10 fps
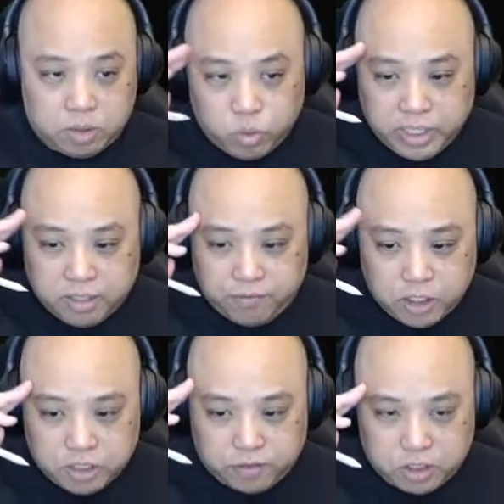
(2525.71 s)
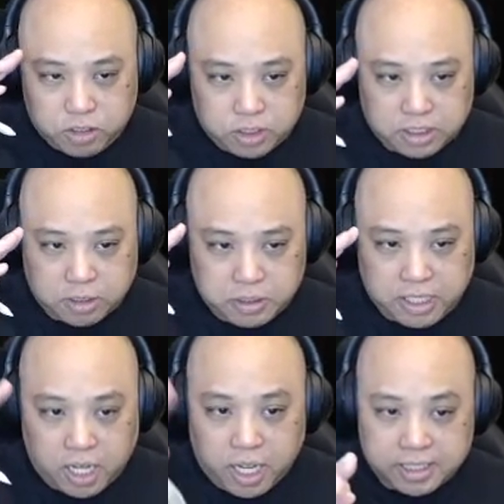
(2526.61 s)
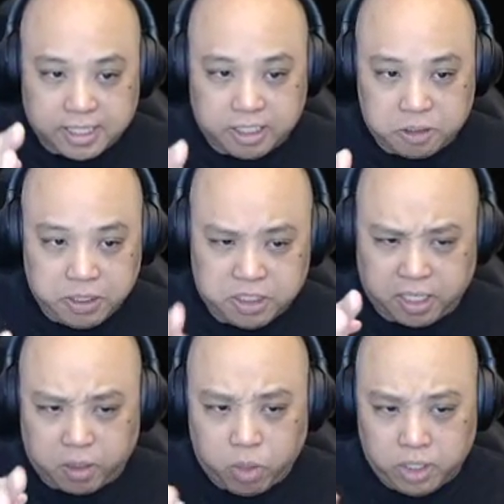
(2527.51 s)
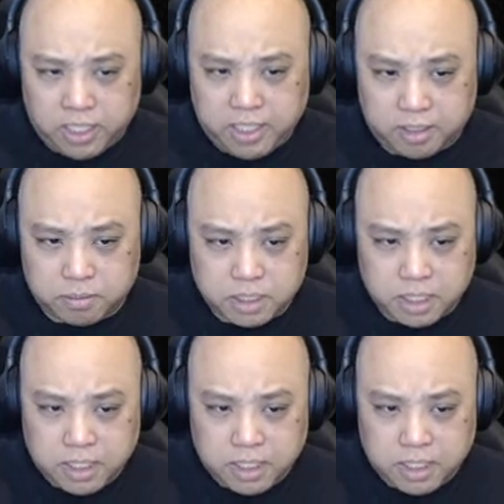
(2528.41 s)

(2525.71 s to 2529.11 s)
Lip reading: really confusing for students because they'll see oxidized species like, well, lithium's